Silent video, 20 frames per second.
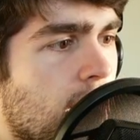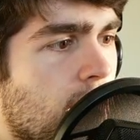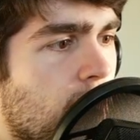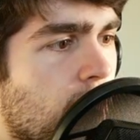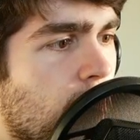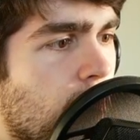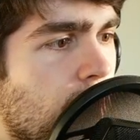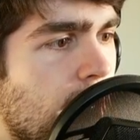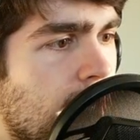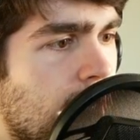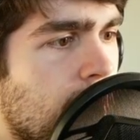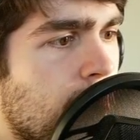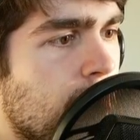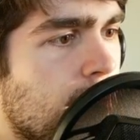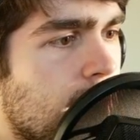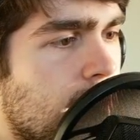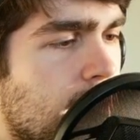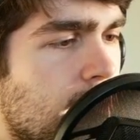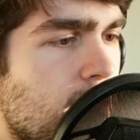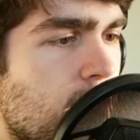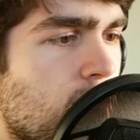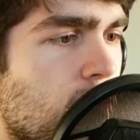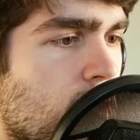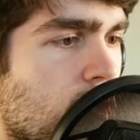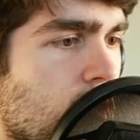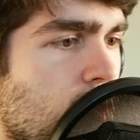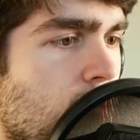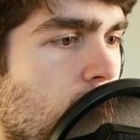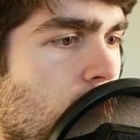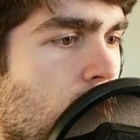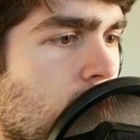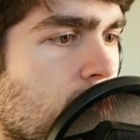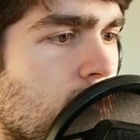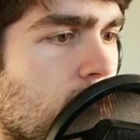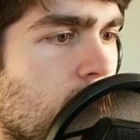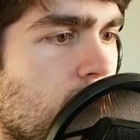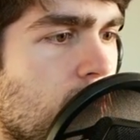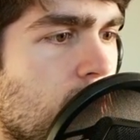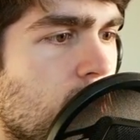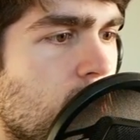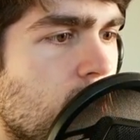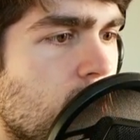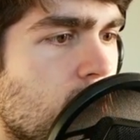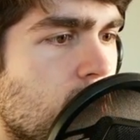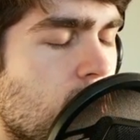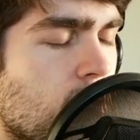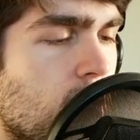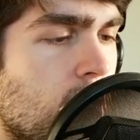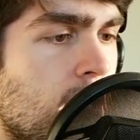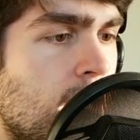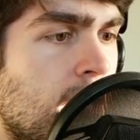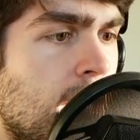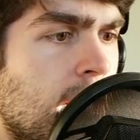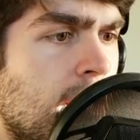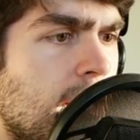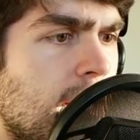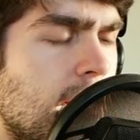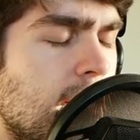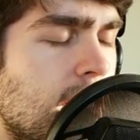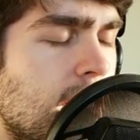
RIP instruction pointer register is